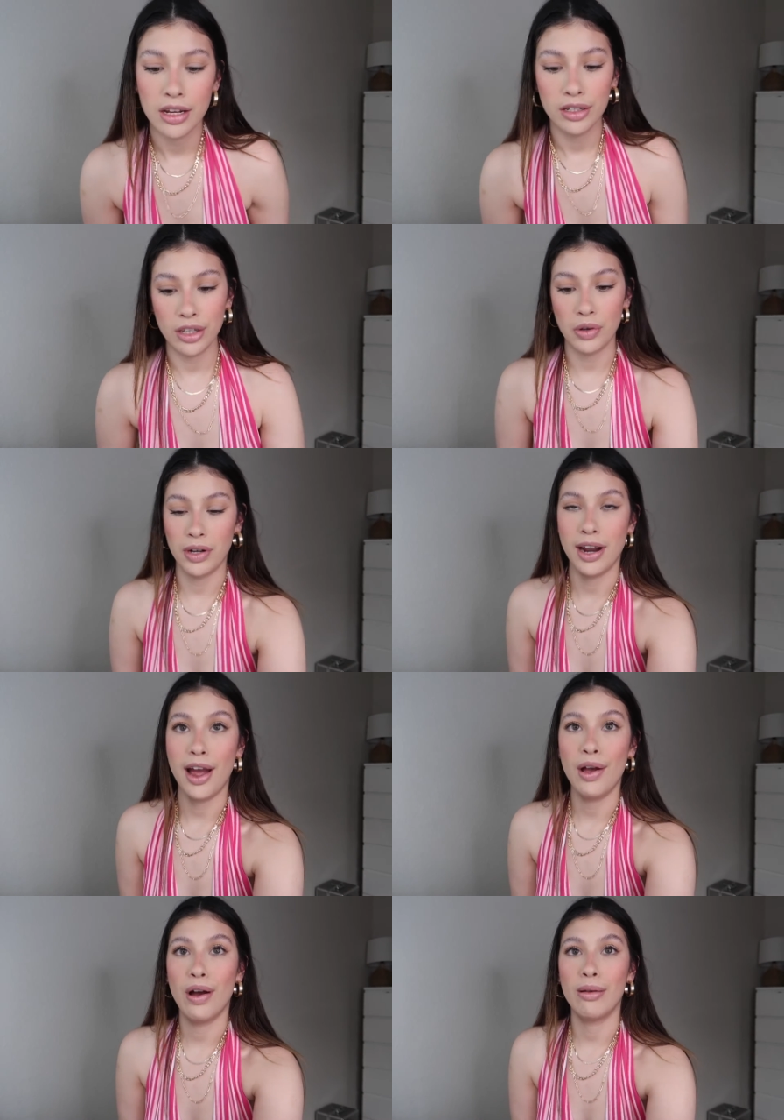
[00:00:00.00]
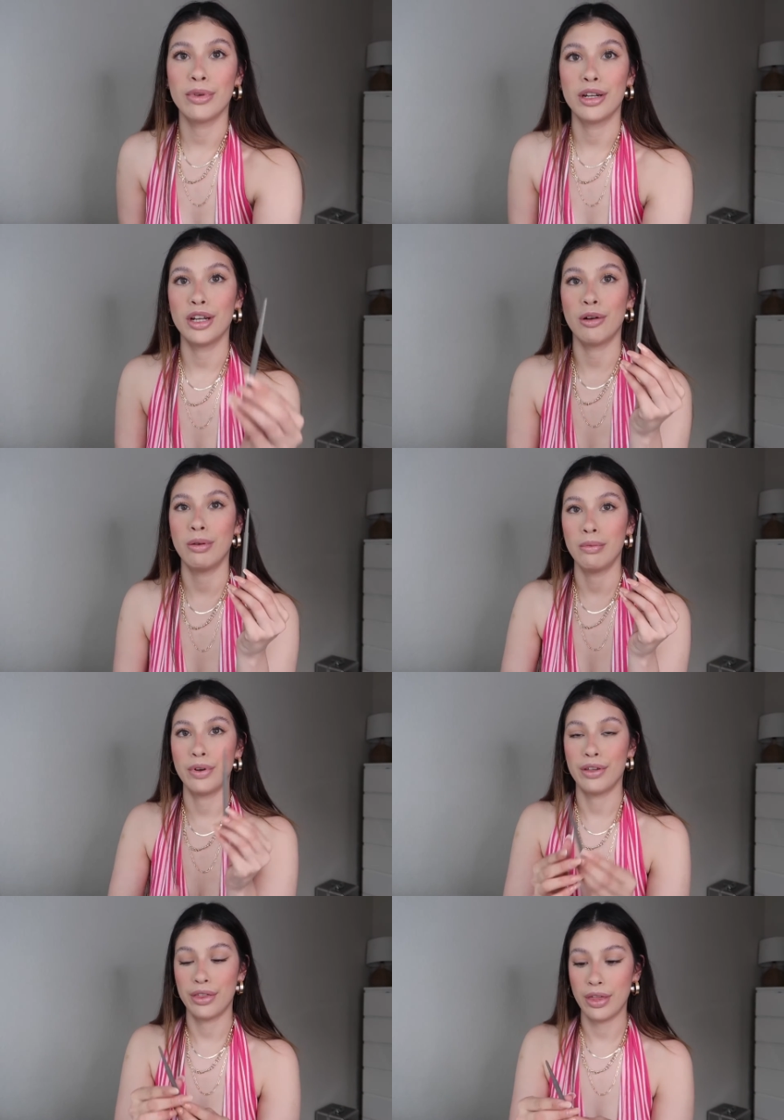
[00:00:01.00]
So now I'm gonna go in
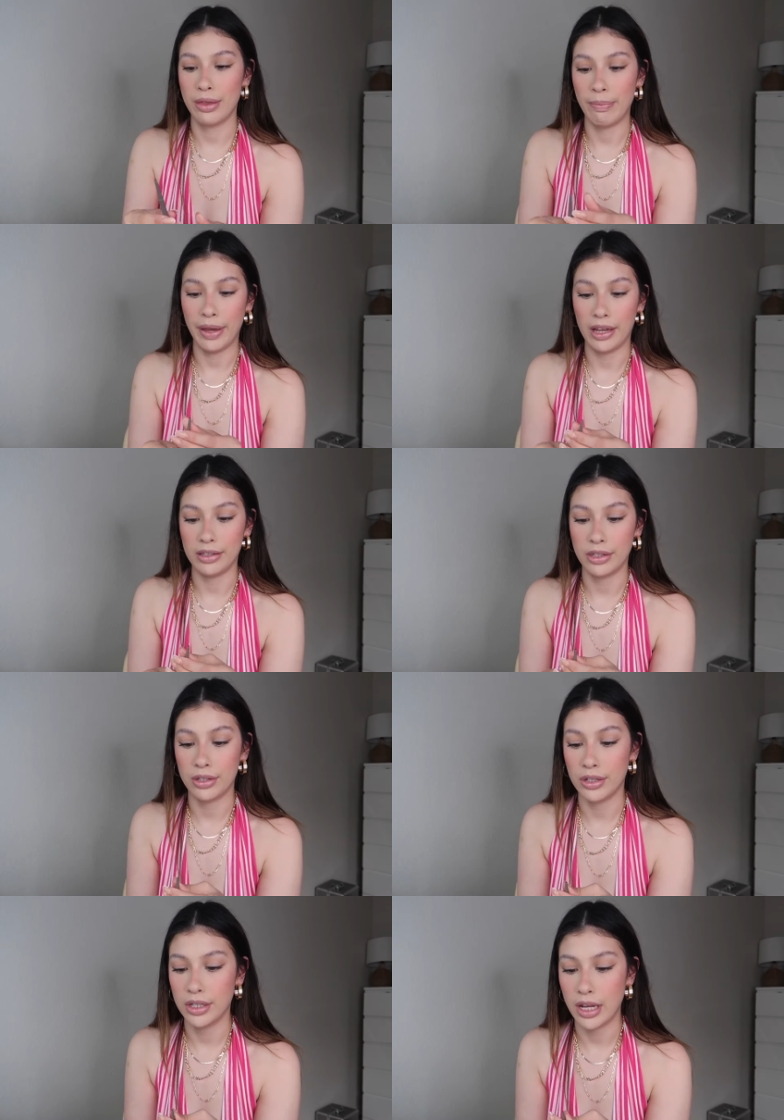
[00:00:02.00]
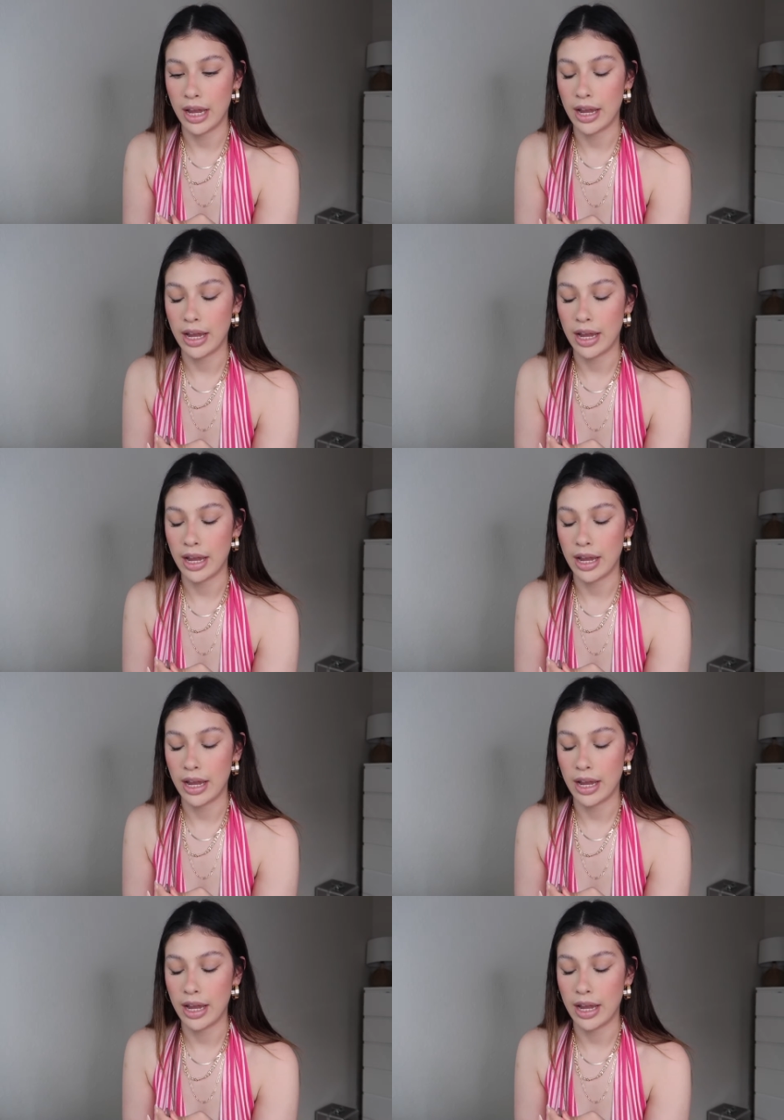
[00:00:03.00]
with the pencil